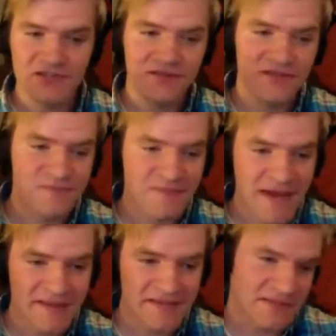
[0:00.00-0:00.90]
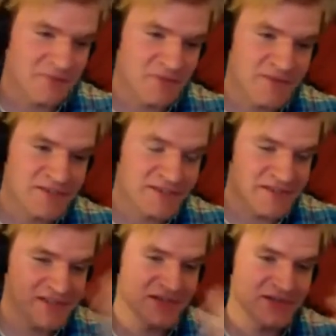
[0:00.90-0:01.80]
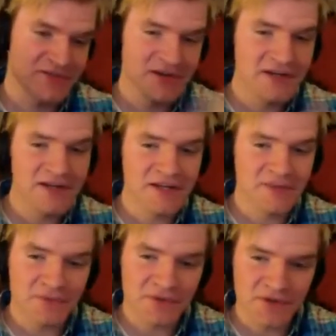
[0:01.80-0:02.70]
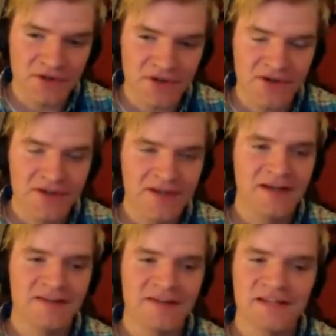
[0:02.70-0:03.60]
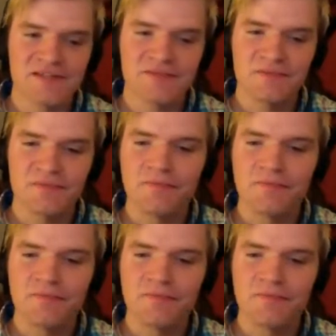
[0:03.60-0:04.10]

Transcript: So this math is implemented in software in a computer, and that's